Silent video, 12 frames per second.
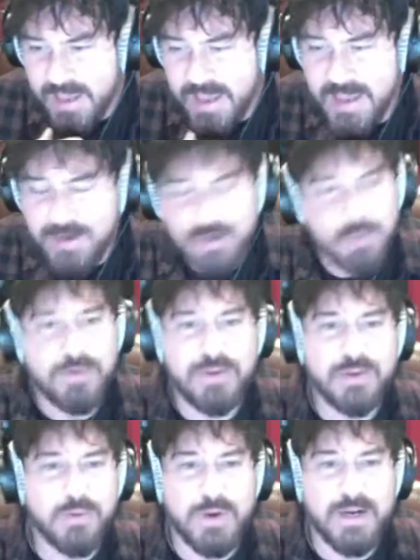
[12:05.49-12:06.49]

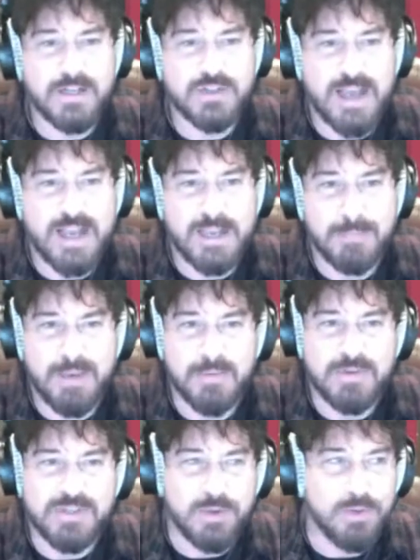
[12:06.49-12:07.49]
you want to track them,
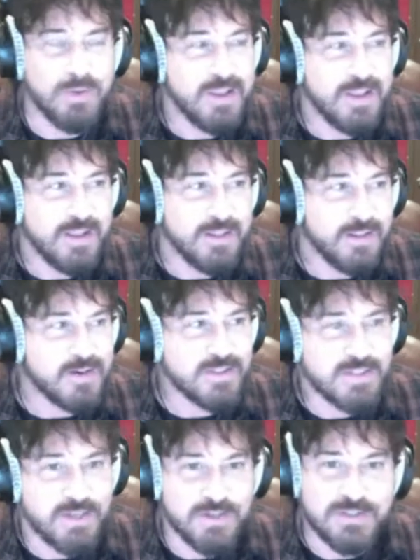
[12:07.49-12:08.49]
and so there are
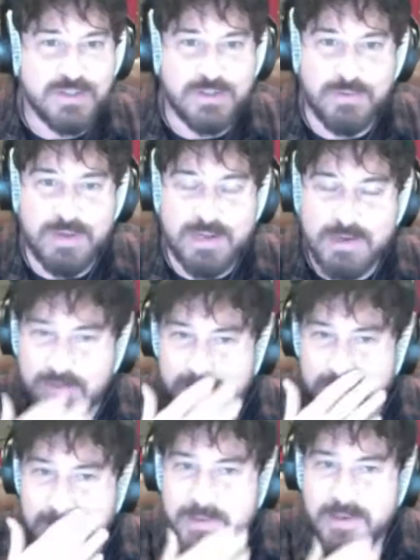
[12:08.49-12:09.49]
songs on the record
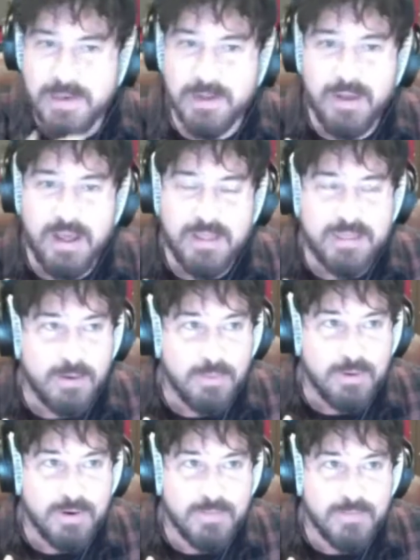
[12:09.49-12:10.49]
that are I thought
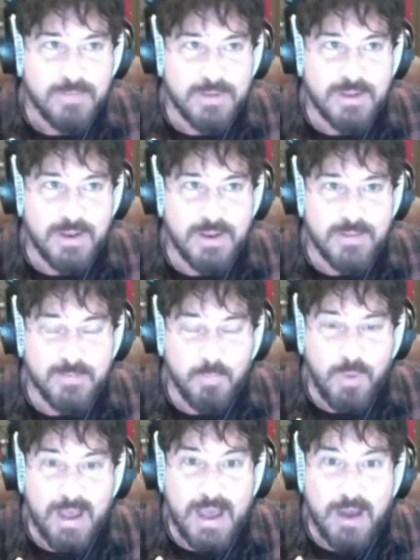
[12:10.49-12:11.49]
were
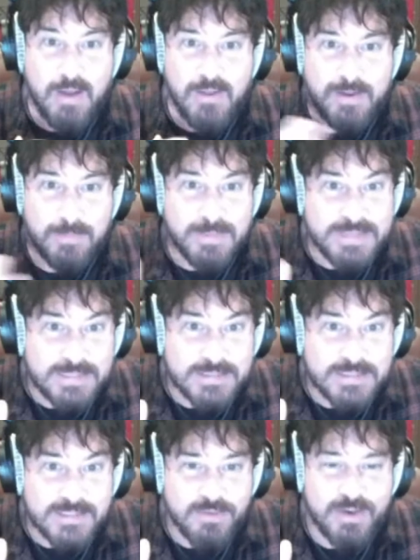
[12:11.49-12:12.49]
wow, but
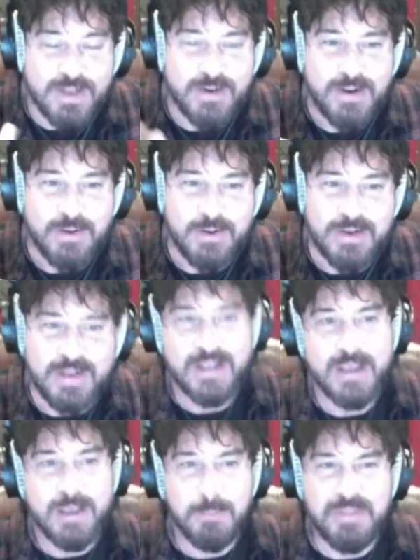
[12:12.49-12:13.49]
that's incredible,
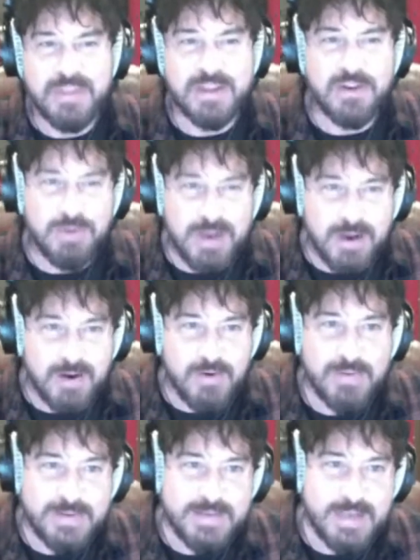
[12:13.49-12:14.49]
but then you
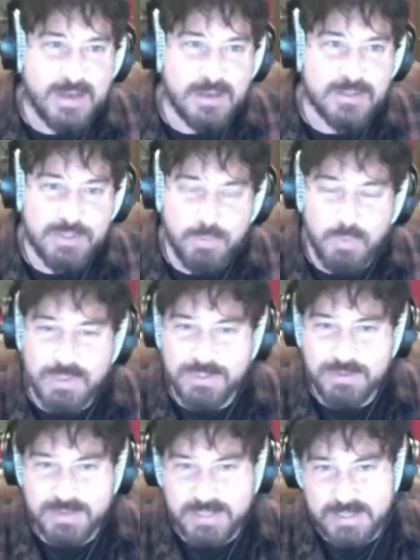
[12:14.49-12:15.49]
narrow it down to what
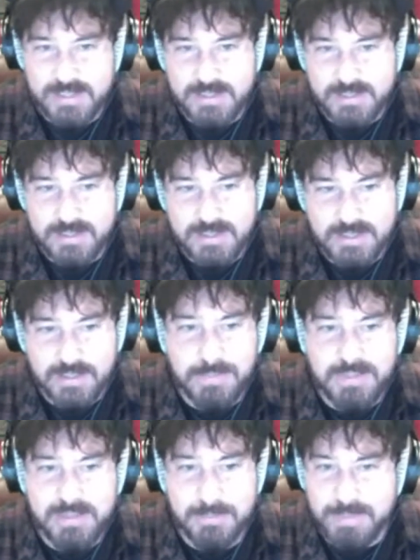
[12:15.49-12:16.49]
you think could
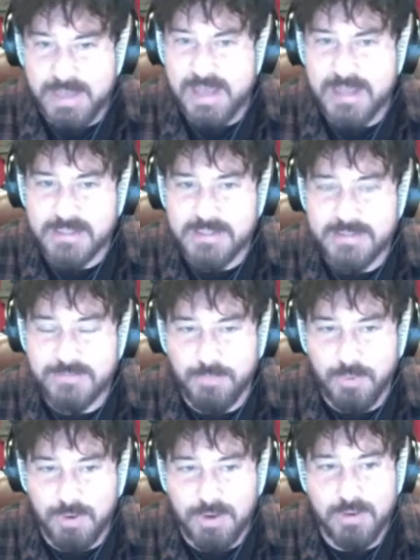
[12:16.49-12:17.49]
be the best
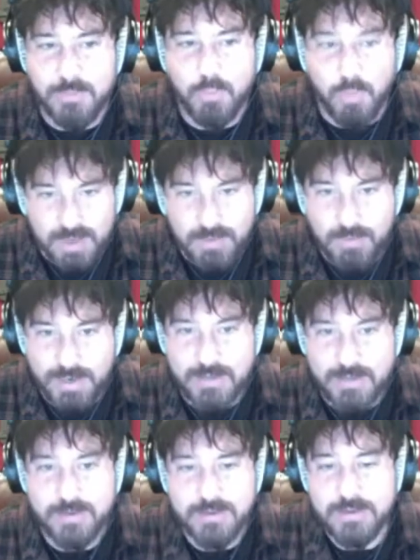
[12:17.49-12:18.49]
for one
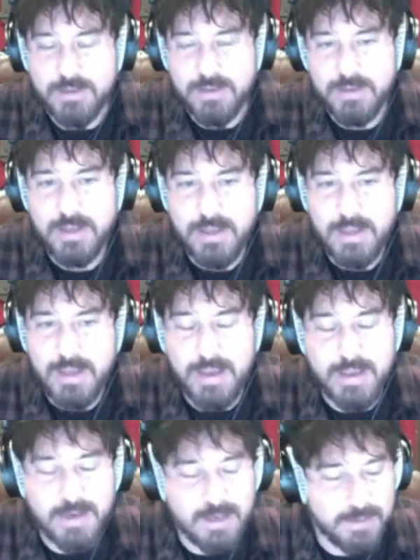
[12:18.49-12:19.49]
record.
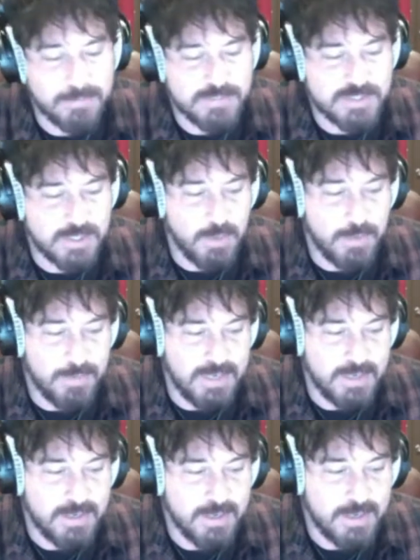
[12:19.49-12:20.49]
And so I
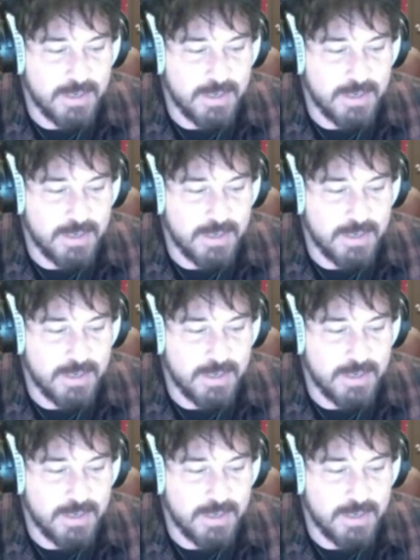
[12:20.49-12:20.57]
mean,